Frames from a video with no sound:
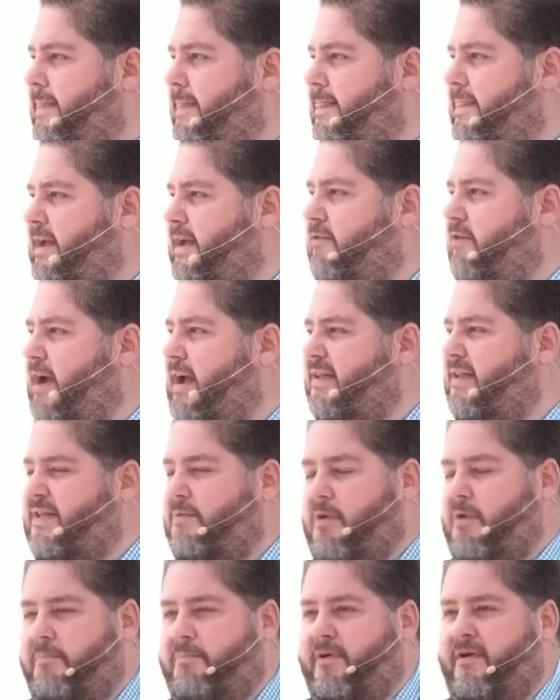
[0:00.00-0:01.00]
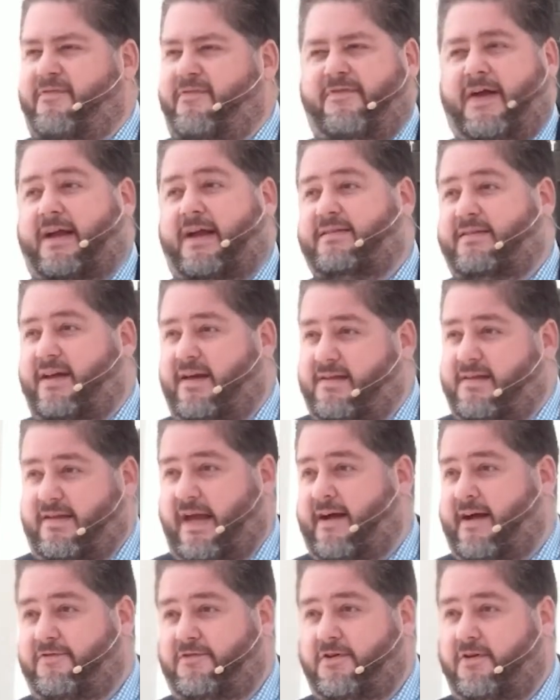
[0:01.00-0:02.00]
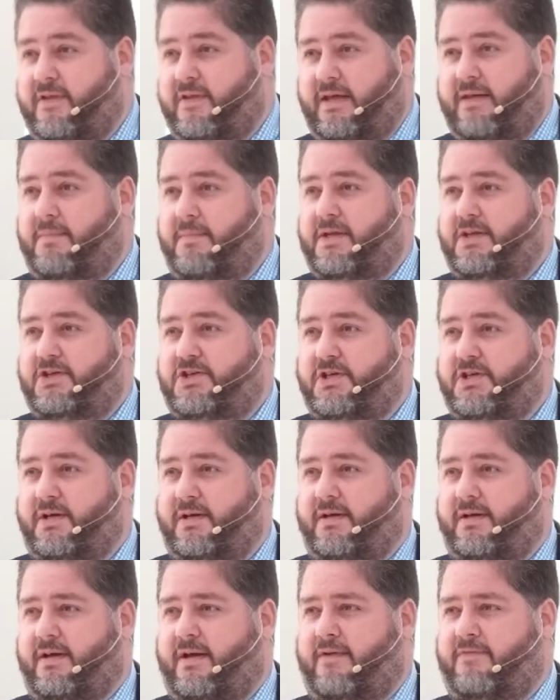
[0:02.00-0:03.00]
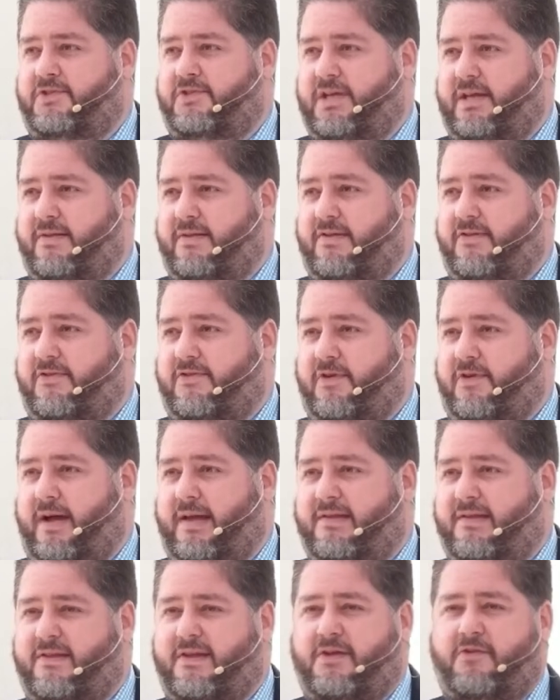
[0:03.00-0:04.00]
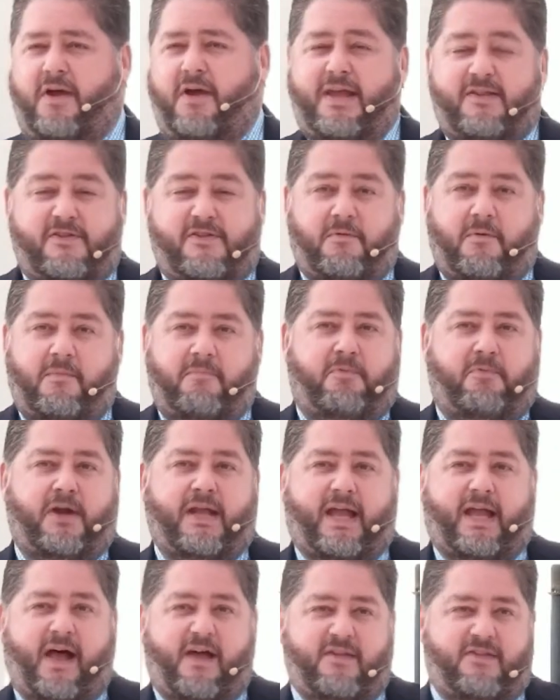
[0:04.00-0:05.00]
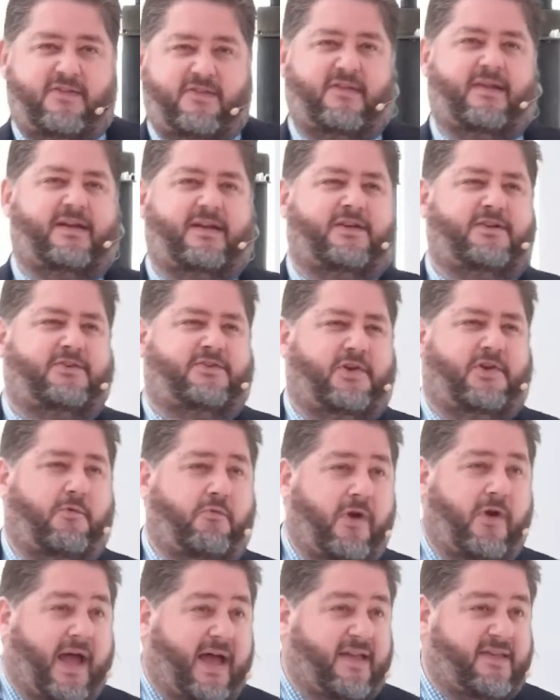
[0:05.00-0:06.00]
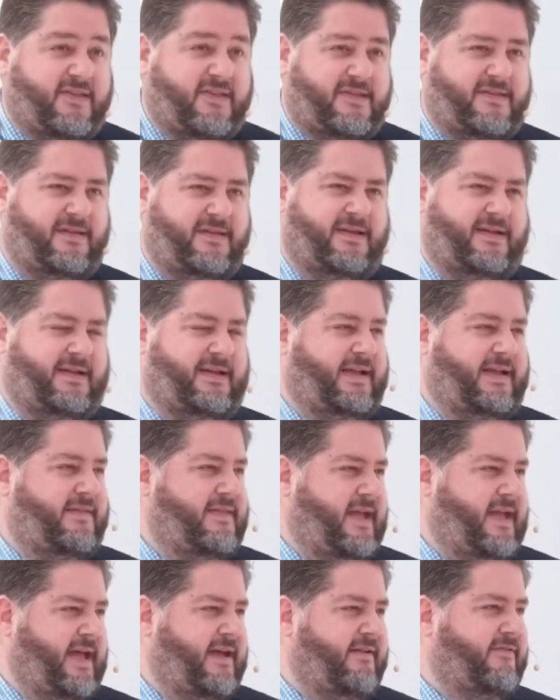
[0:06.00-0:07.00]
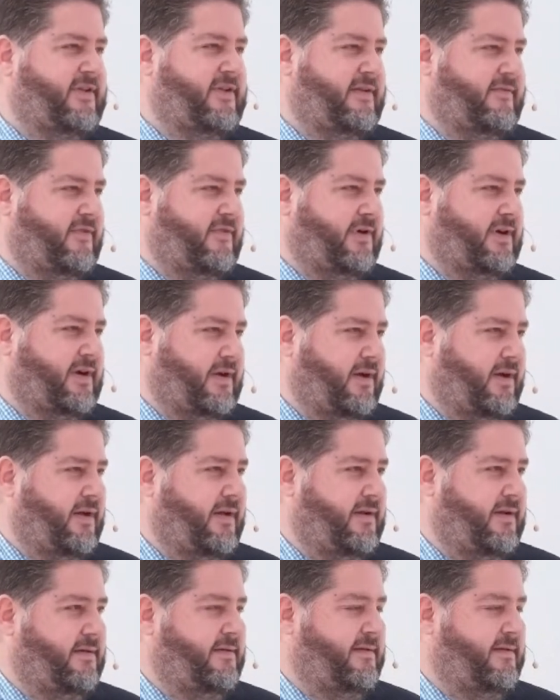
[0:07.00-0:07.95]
The grace that will perfect us after the image of Jesus Christ. The grace that will bring us to rest in the heaven of our God.